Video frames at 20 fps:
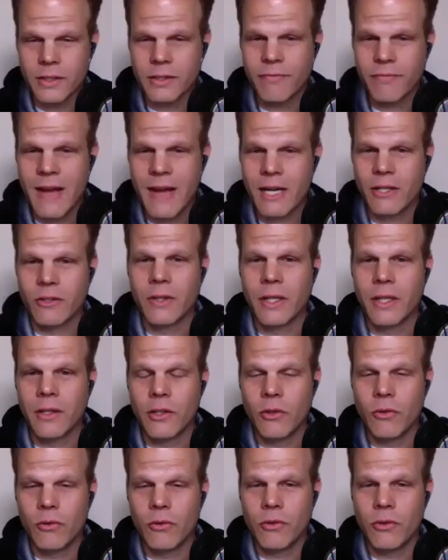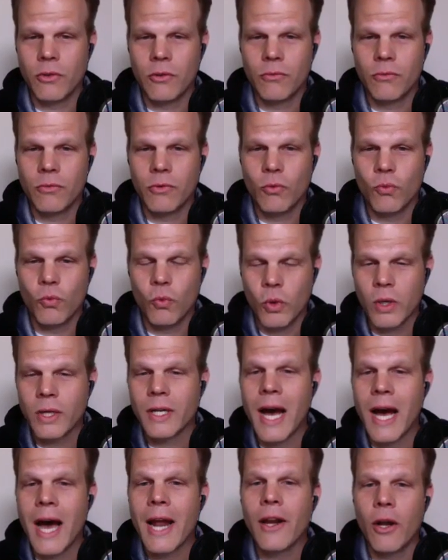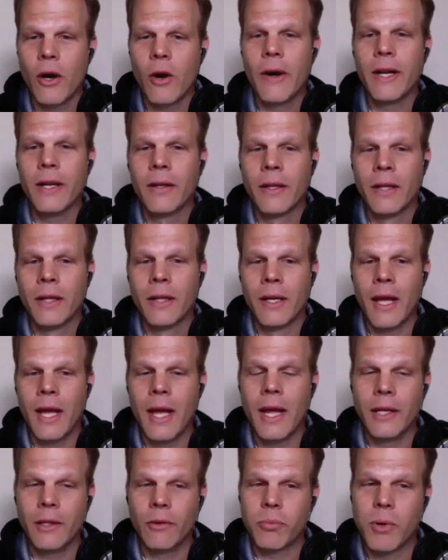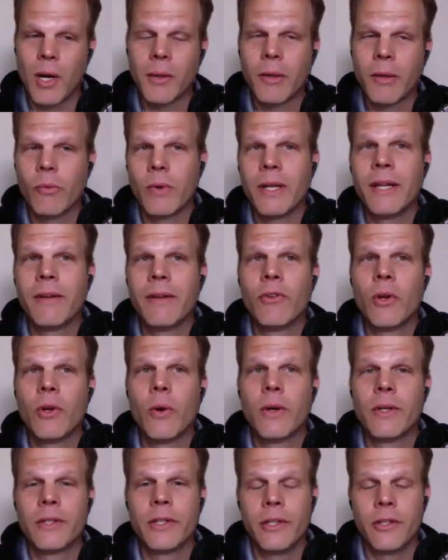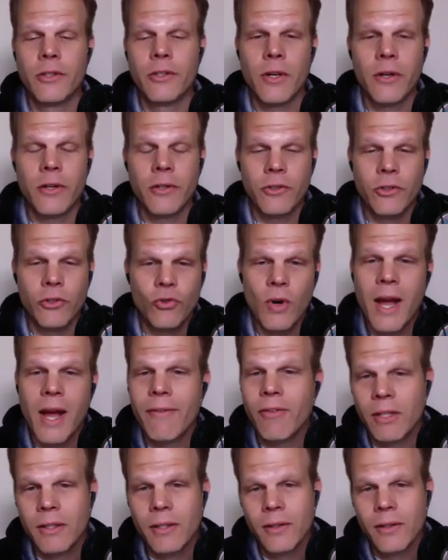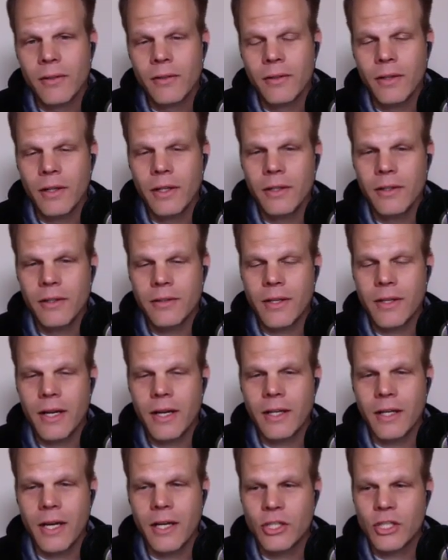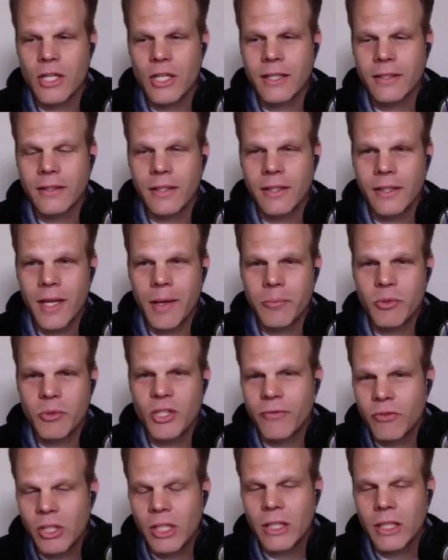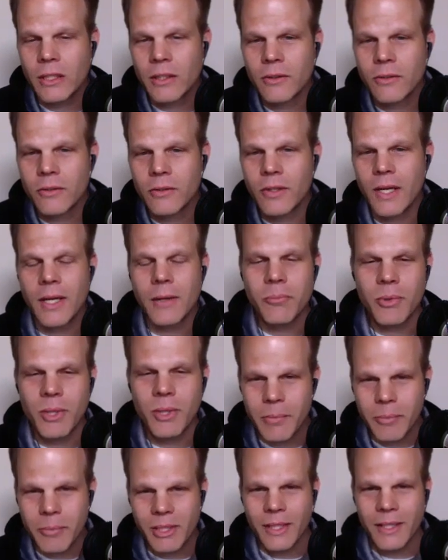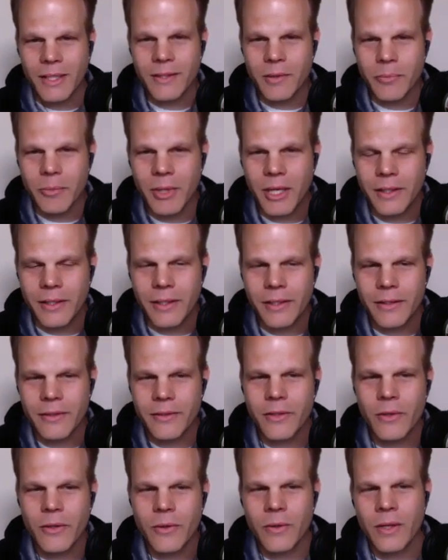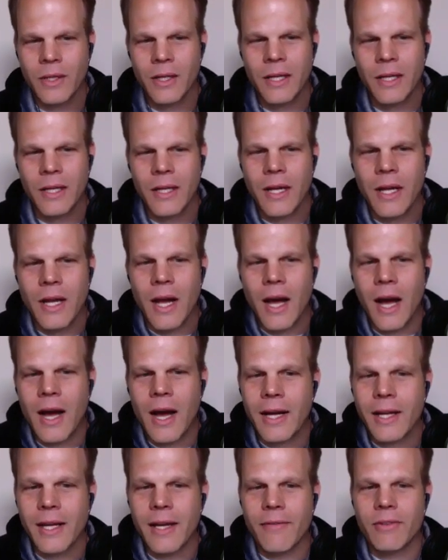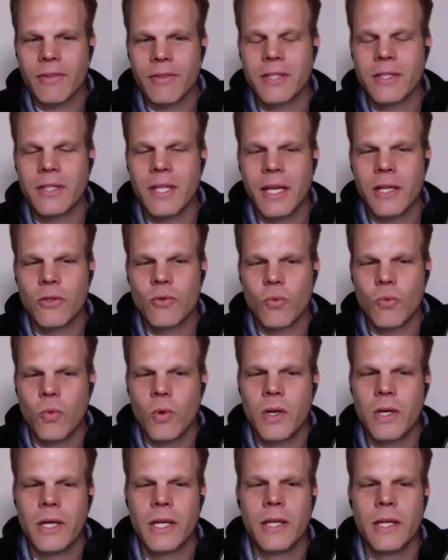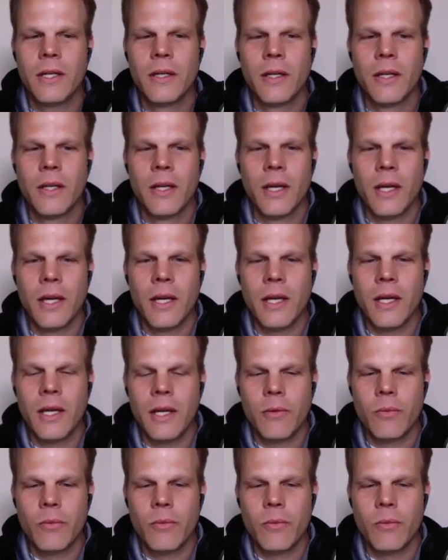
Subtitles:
factory. You would not know it, and you probably wouldn't even know it until you started to drive it, and you just kind of got shocked that it kept shifting, right? But I mean, that's about it. So I have a stage 1, and